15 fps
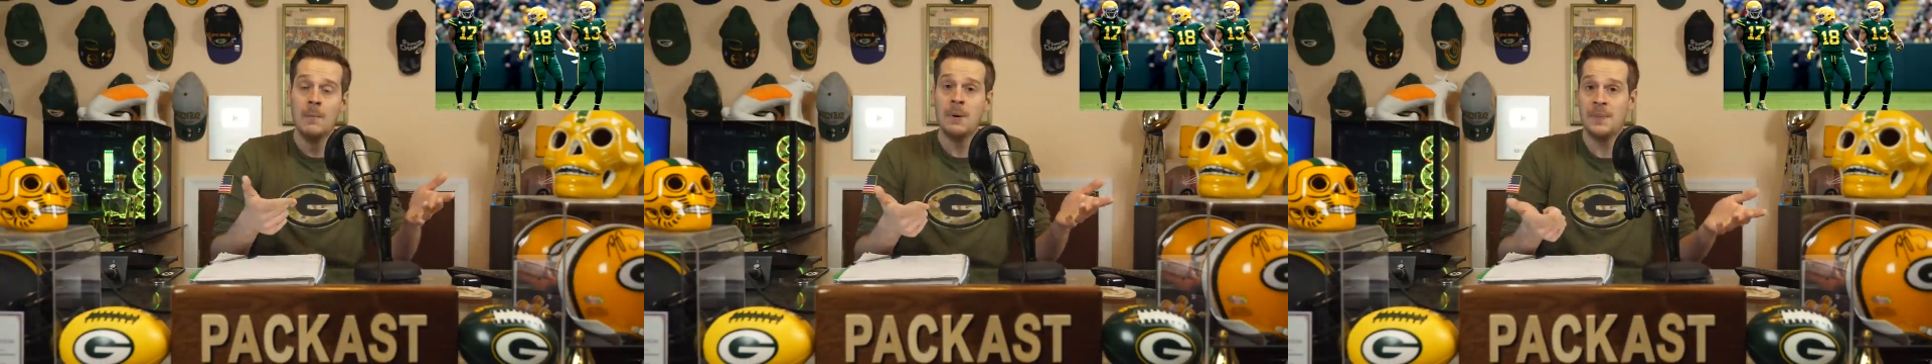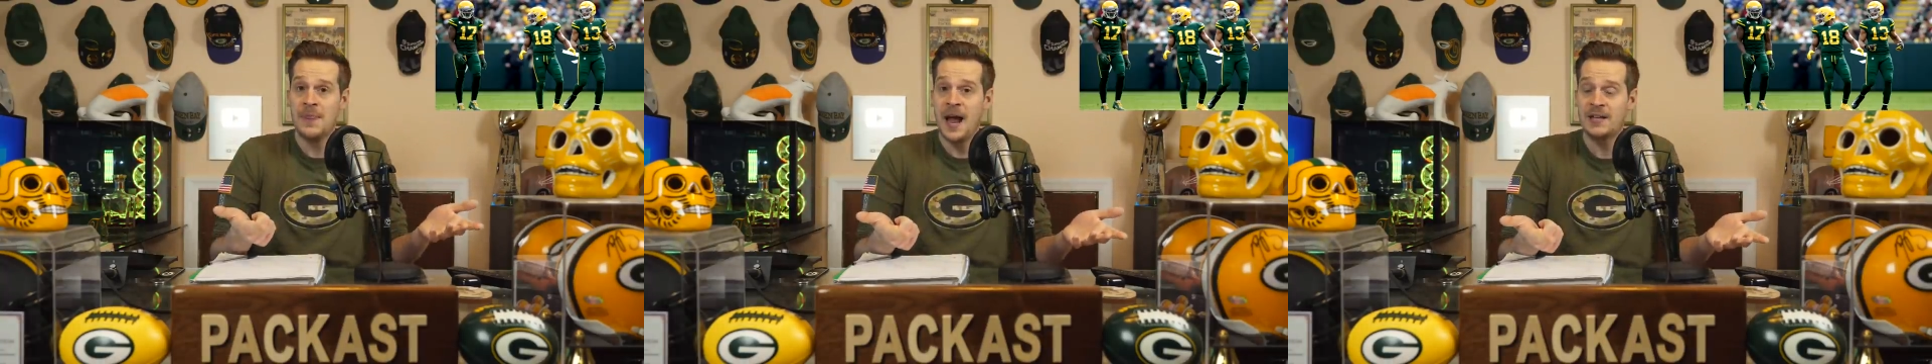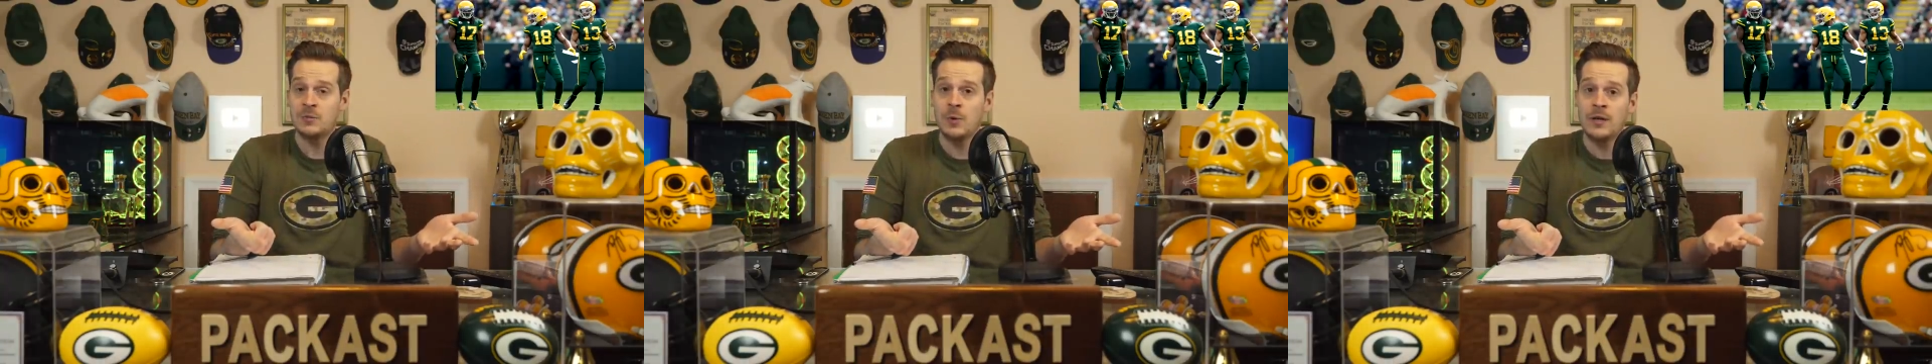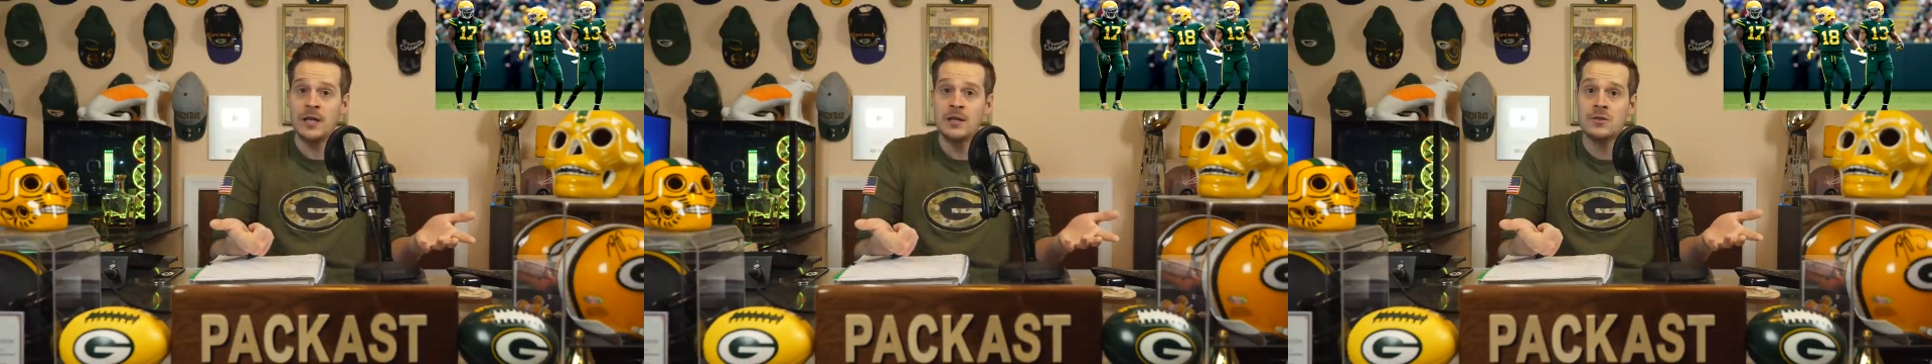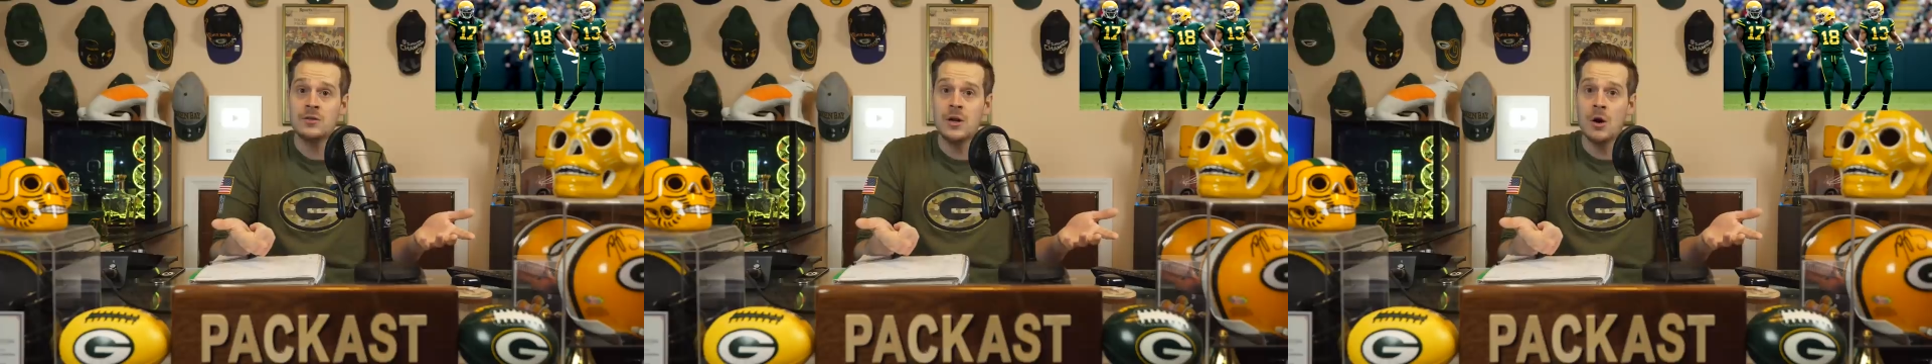but that's what
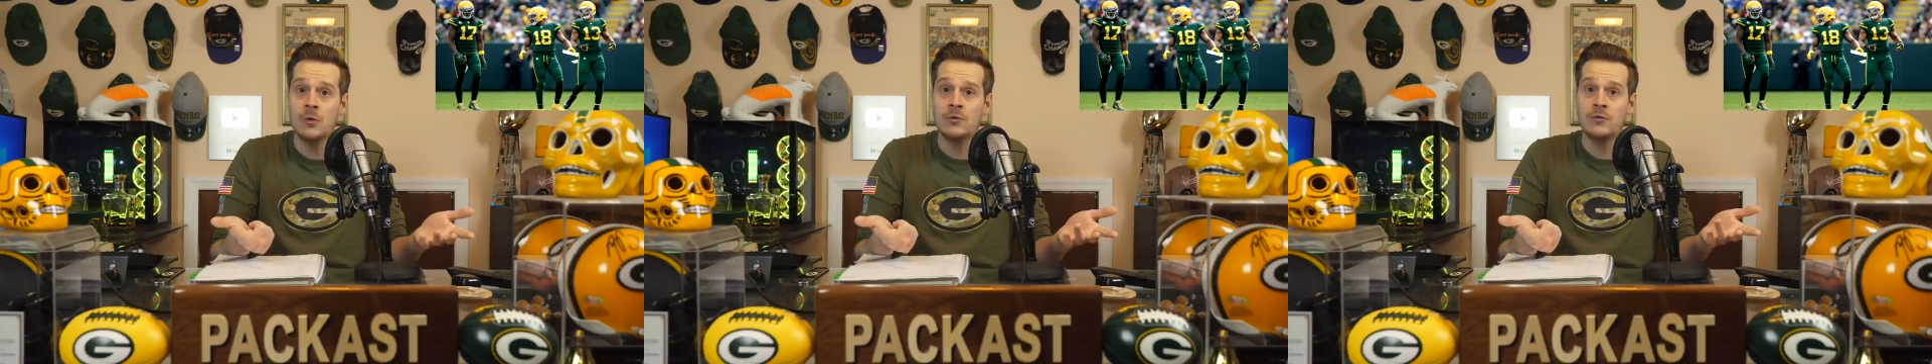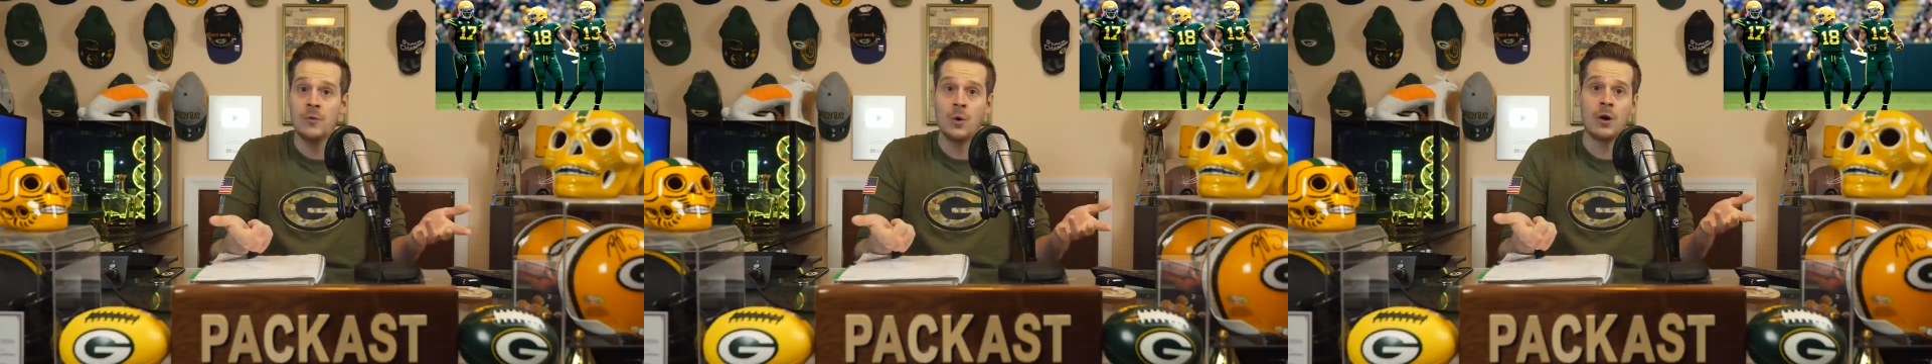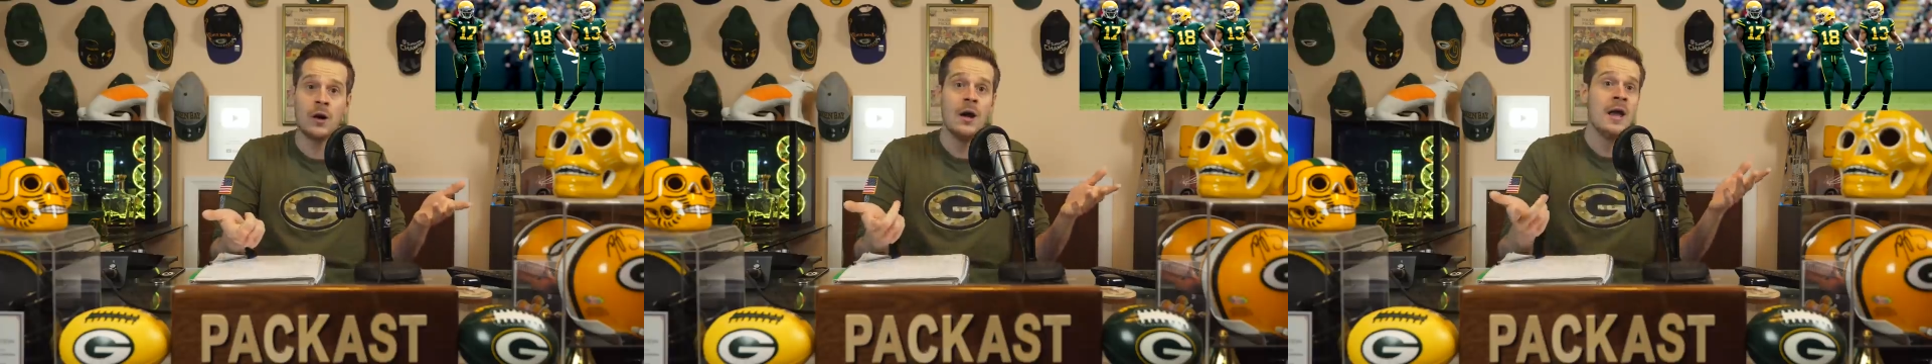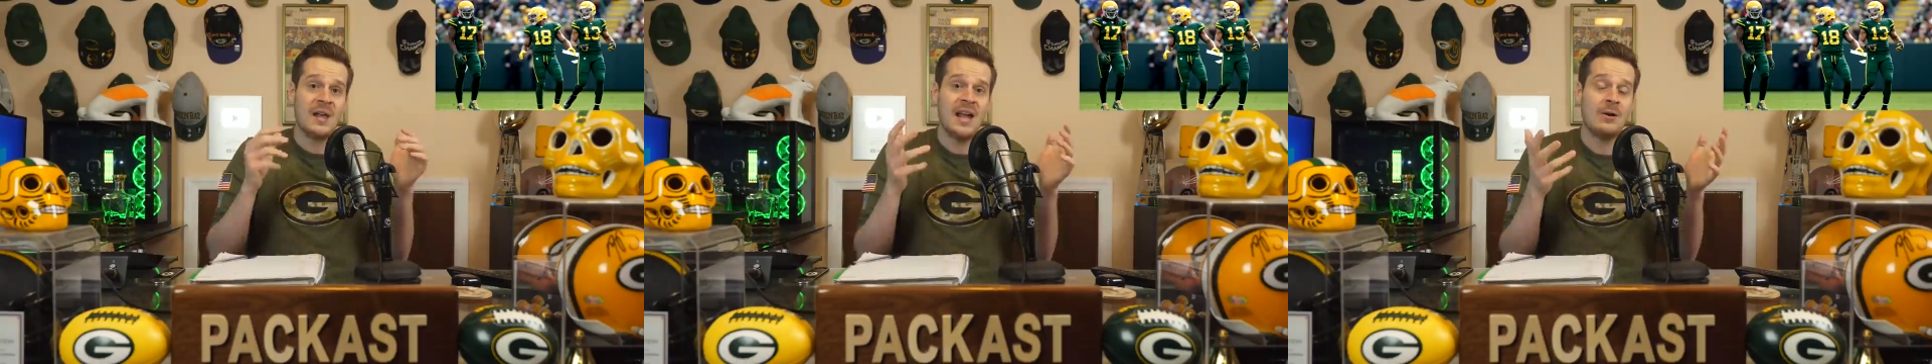he's known for.